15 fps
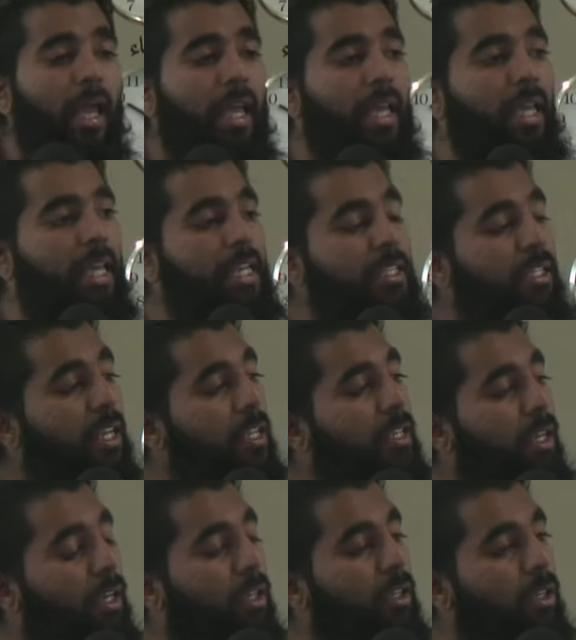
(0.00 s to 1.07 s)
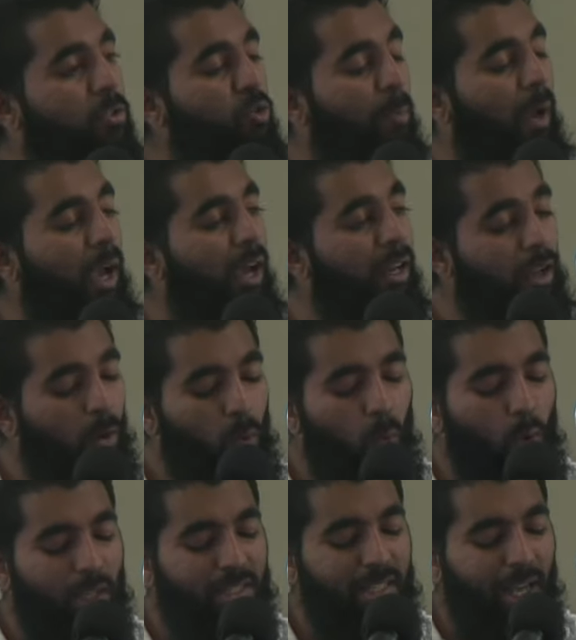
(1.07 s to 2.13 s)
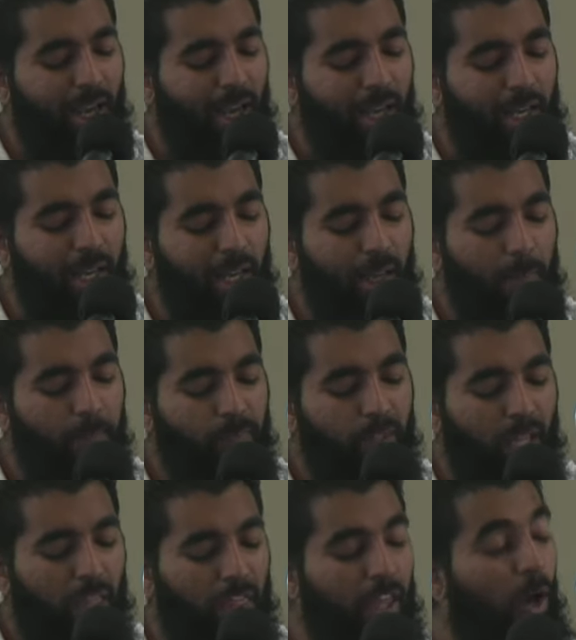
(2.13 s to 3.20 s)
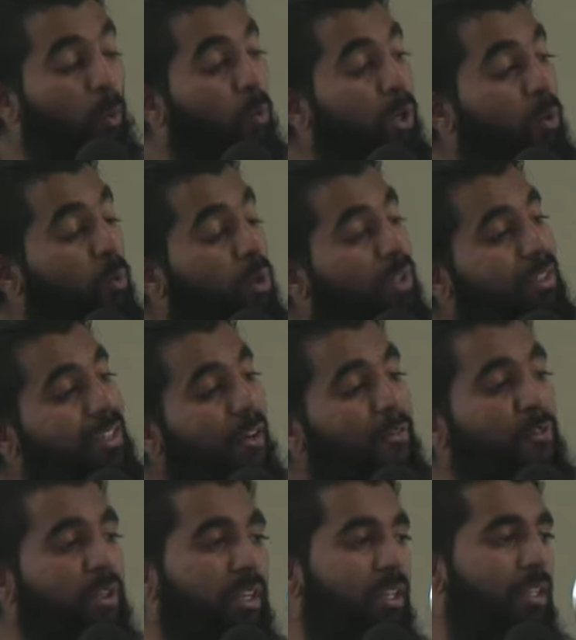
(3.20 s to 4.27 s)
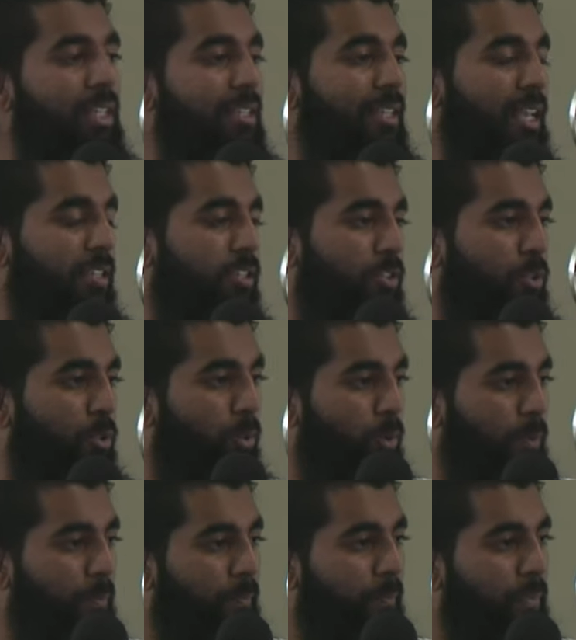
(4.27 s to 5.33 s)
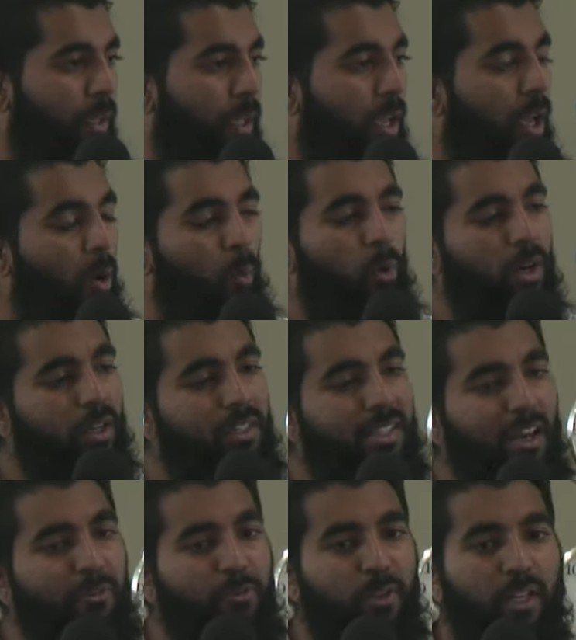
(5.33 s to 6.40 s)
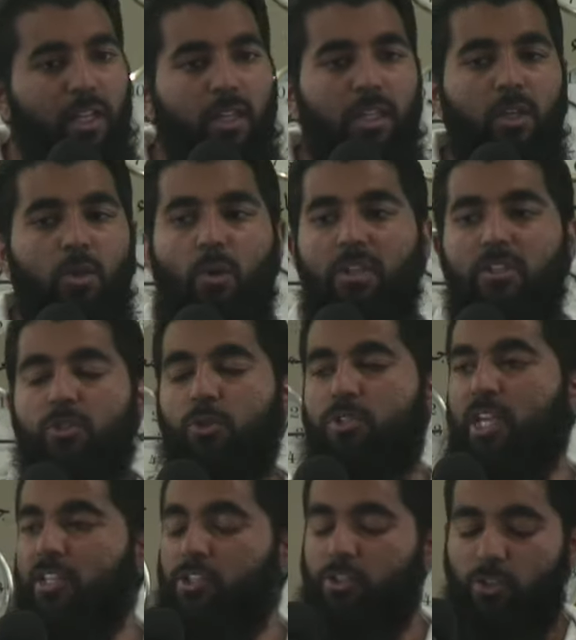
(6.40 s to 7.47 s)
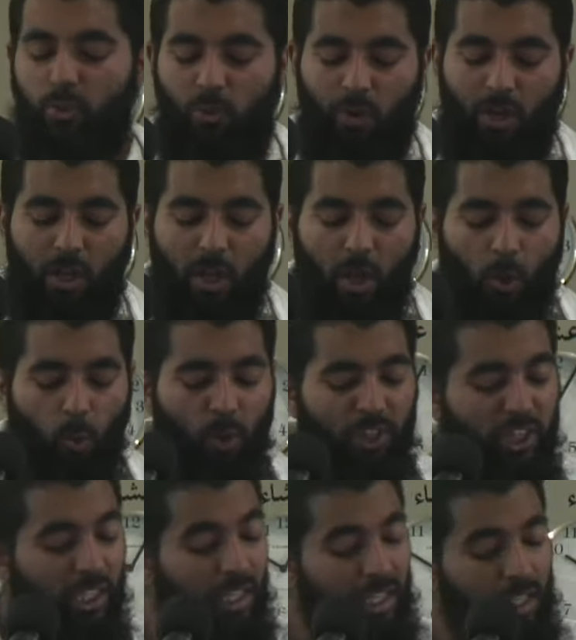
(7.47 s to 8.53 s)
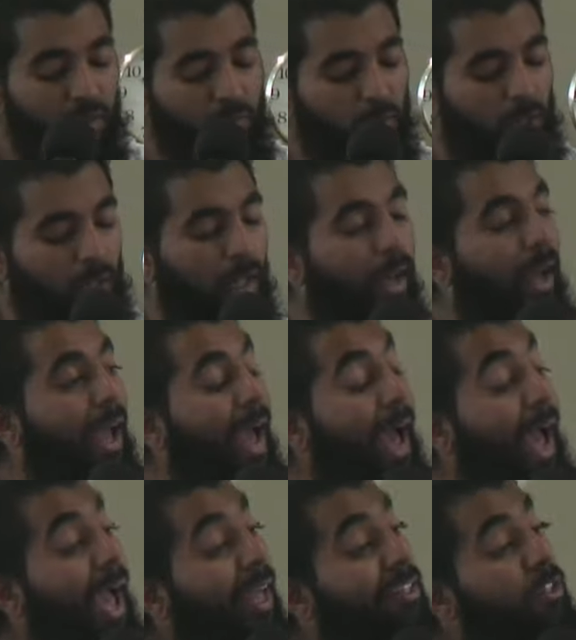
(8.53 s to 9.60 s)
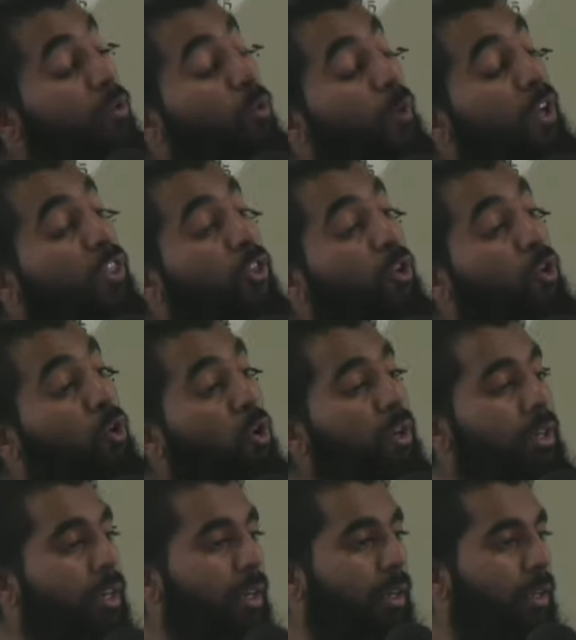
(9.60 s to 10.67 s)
He said, subhanahu wa ta'ala, that we will definitely test you we're definitely going to test you with evil and with good.